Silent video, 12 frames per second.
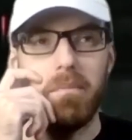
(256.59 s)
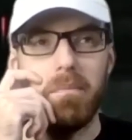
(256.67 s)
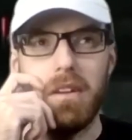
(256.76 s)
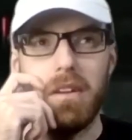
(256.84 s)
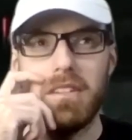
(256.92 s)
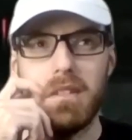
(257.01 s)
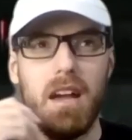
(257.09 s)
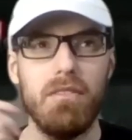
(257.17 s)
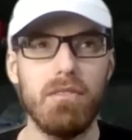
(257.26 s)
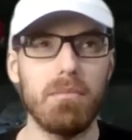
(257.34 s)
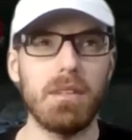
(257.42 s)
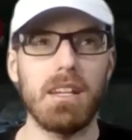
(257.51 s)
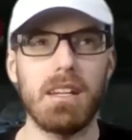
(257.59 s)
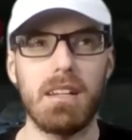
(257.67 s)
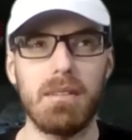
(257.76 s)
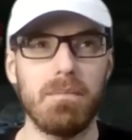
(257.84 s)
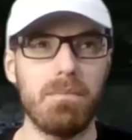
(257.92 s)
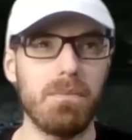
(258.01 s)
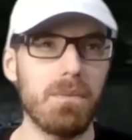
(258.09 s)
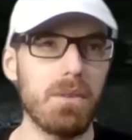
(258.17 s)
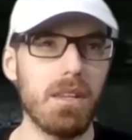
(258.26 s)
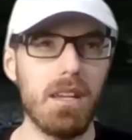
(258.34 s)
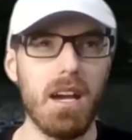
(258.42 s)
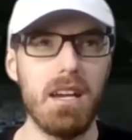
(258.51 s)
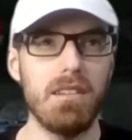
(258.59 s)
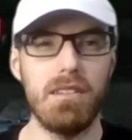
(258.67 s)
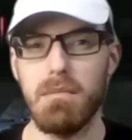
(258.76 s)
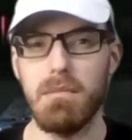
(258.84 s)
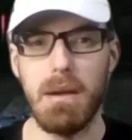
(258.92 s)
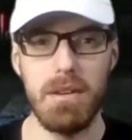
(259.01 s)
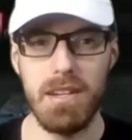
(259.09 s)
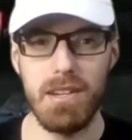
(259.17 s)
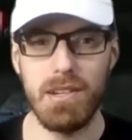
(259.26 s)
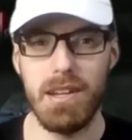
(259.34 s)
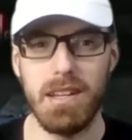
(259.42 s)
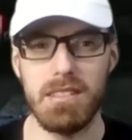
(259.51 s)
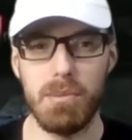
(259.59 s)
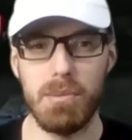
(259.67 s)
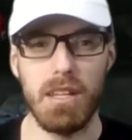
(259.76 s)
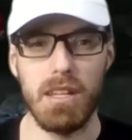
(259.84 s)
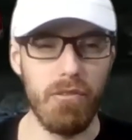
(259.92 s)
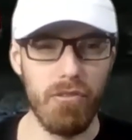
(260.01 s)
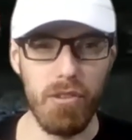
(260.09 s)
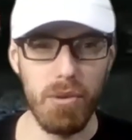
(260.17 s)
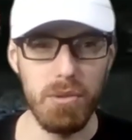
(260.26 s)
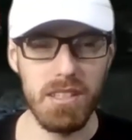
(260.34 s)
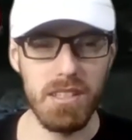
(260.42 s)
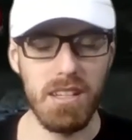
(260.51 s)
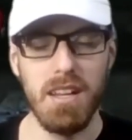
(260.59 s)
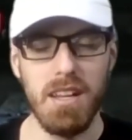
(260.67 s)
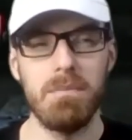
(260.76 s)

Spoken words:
They just have him like kind of like bounty hunter-esque, but like frozen.